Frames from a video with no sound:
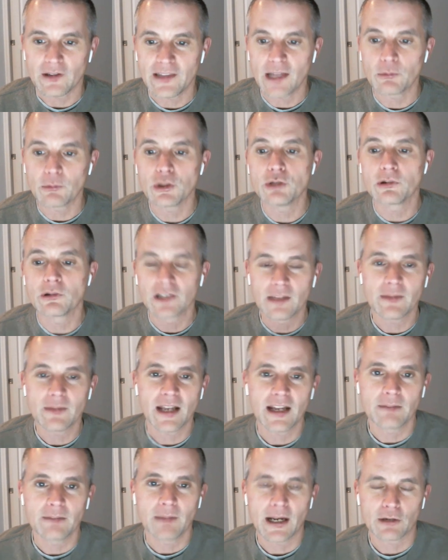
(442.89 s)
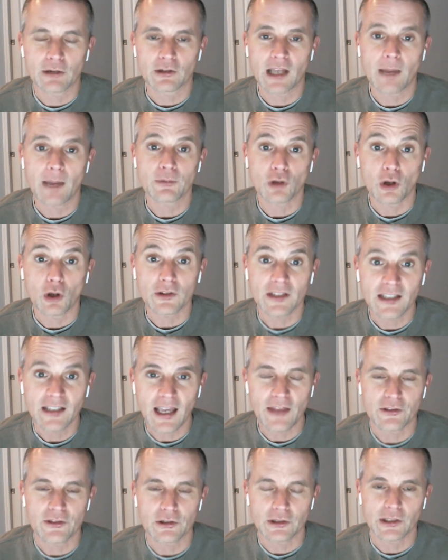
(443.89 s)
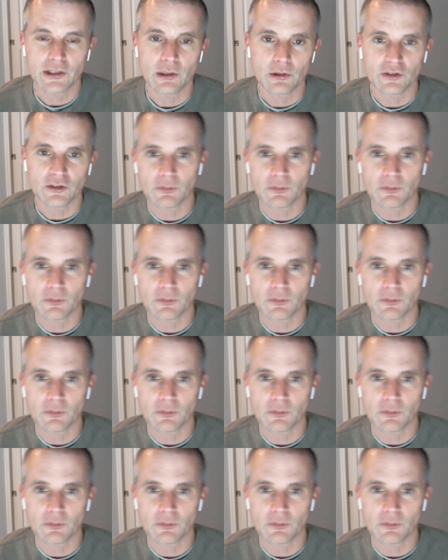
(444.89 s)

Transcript: And then when you eliminated microcaps altogether, you know,